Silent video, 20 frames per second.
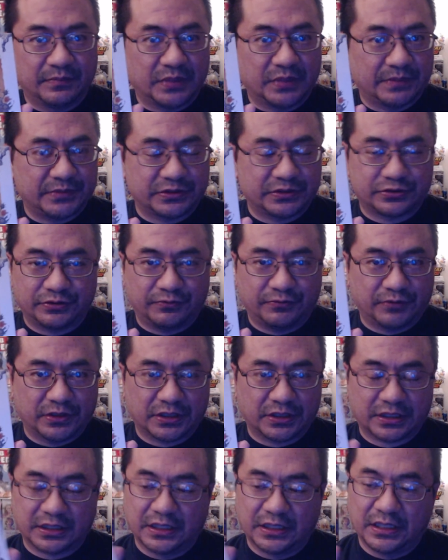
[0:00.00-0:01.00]
puppetry
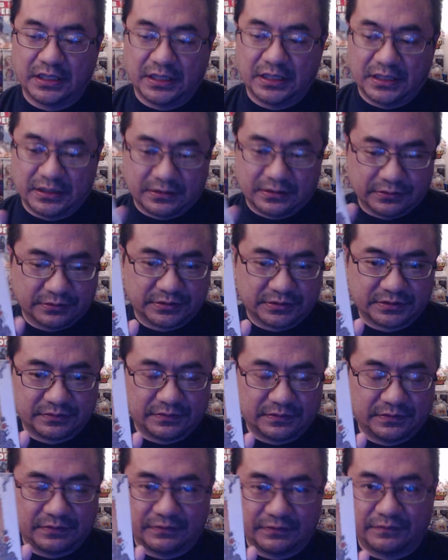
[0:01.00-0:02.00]
work. Goes
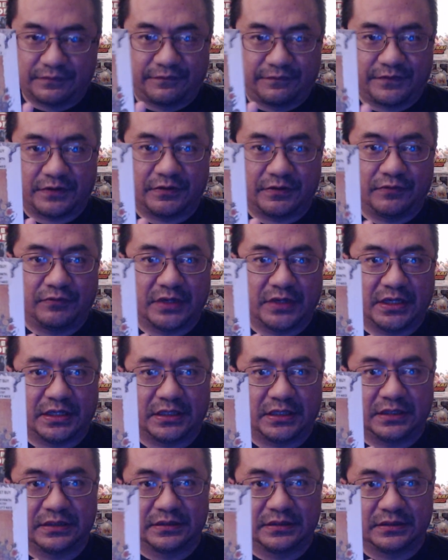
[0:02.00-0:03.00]
very
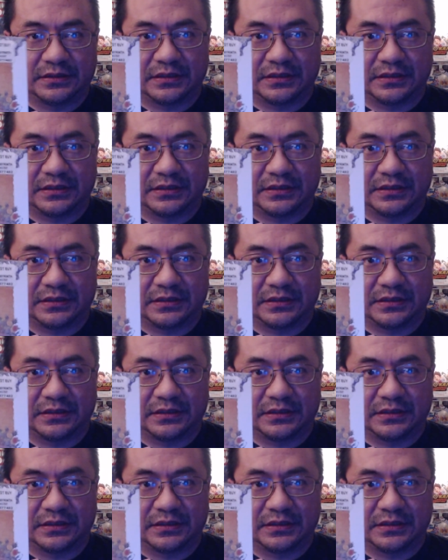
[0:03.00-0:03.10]
well.